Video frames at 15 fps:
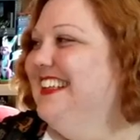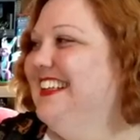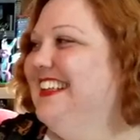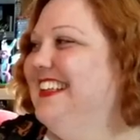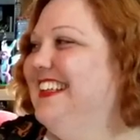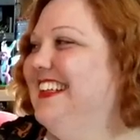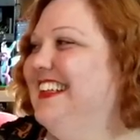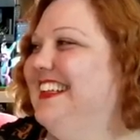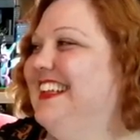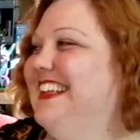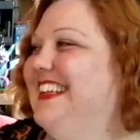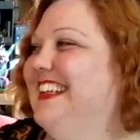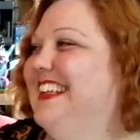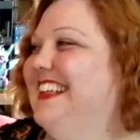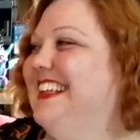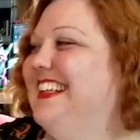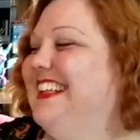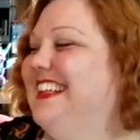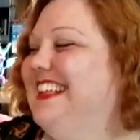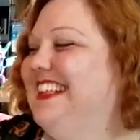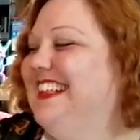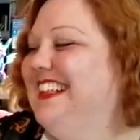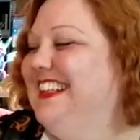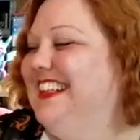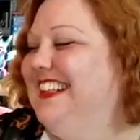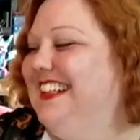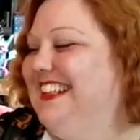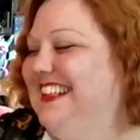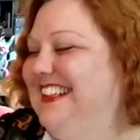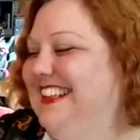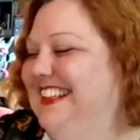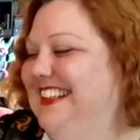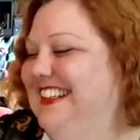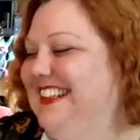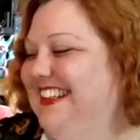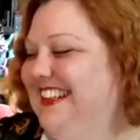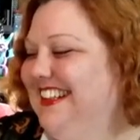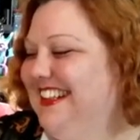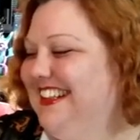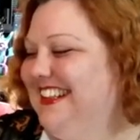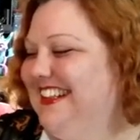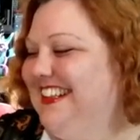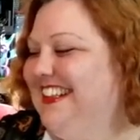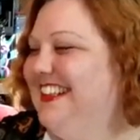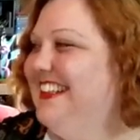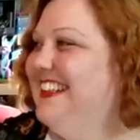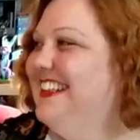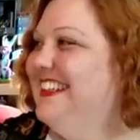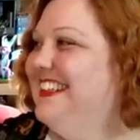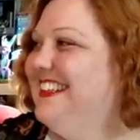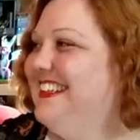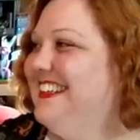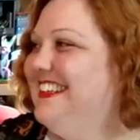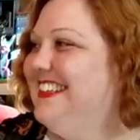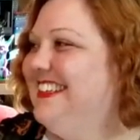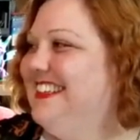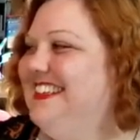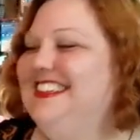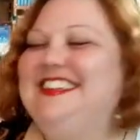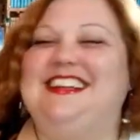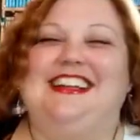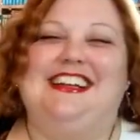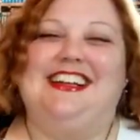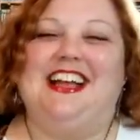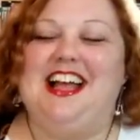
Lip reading: The person shown says nothing.